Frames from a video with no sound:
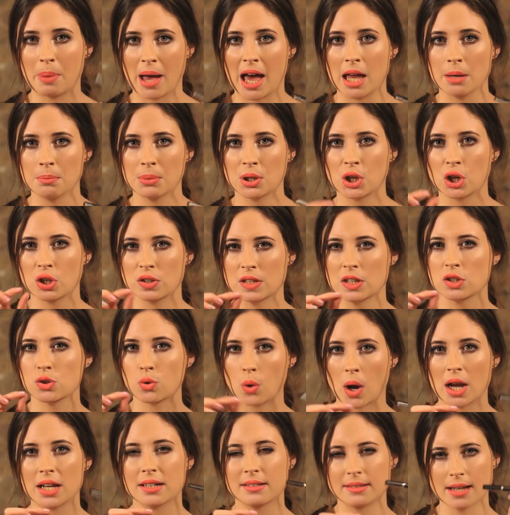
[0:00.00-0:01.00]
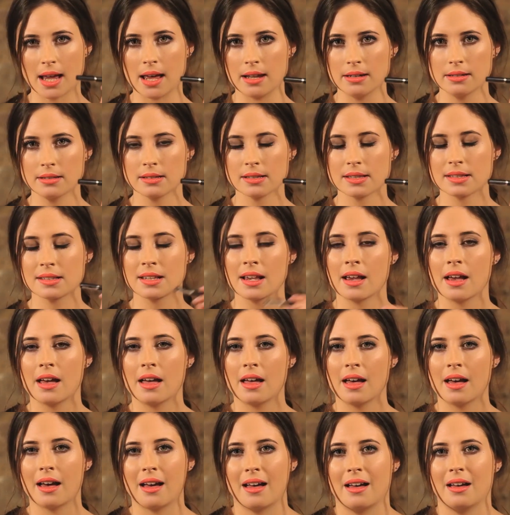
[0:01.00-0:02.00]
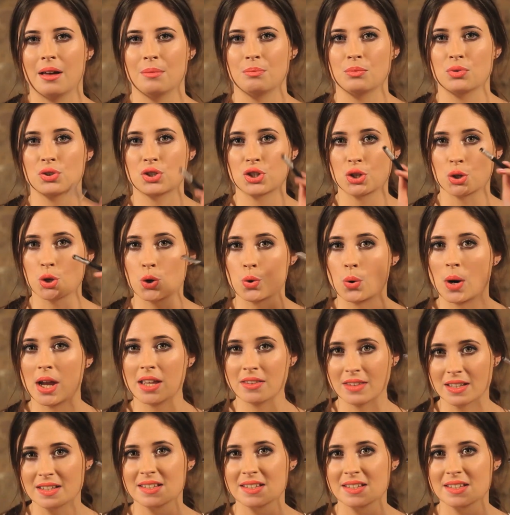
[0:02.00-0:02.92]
pen because it's quite dense to create the